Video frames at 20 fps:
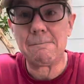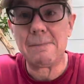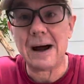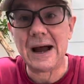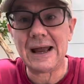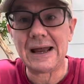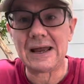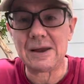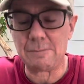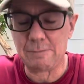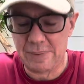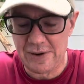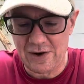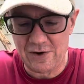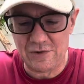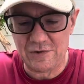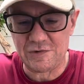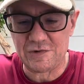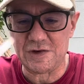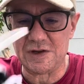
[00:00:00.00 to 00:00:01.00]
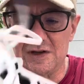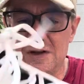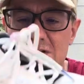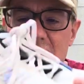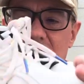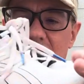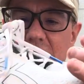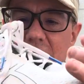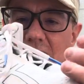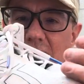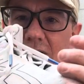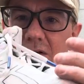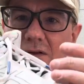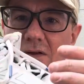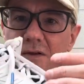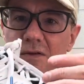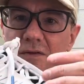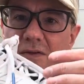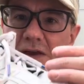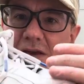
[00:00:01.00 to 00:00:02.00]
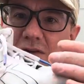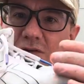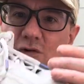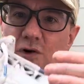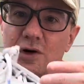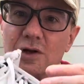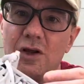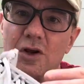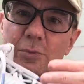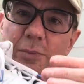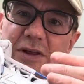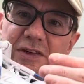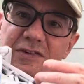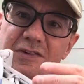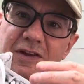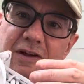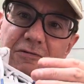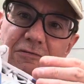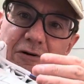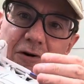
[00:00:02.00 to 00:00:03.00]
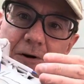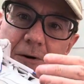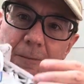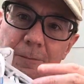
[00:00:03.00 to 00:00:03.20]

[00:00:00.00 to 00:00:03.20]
By comparison, these are a little bit stiffer.